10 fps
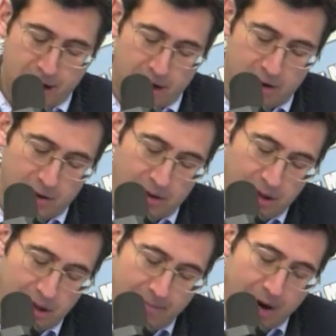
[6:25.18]

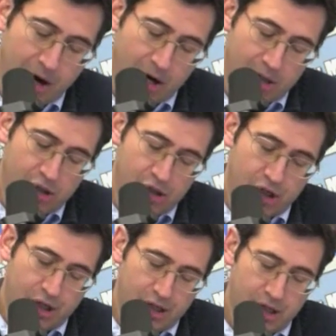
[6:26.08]
early
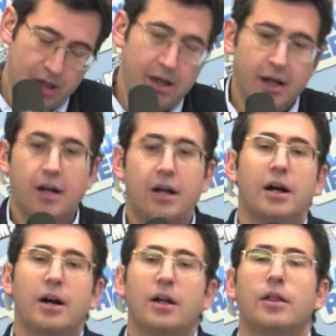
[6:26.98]
March,
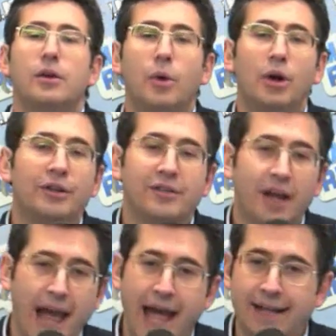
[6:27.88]
the world is going
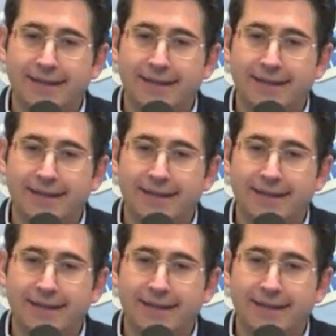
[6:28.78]
to end.